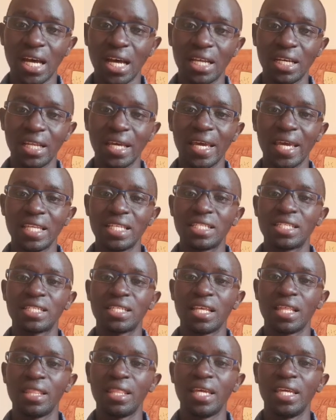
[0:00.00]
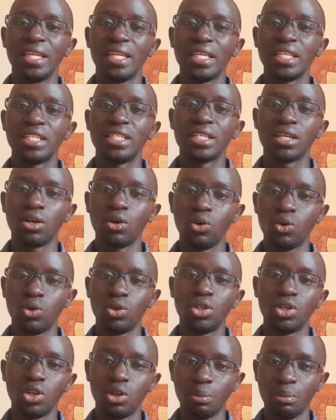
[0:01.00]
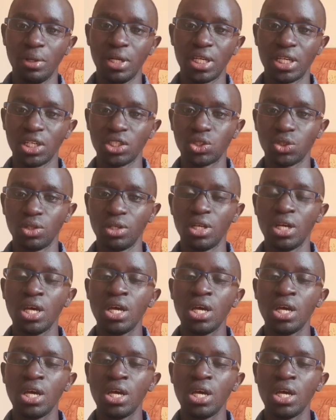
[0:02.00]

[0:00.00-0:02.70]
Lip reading: and hence they need good lubrication.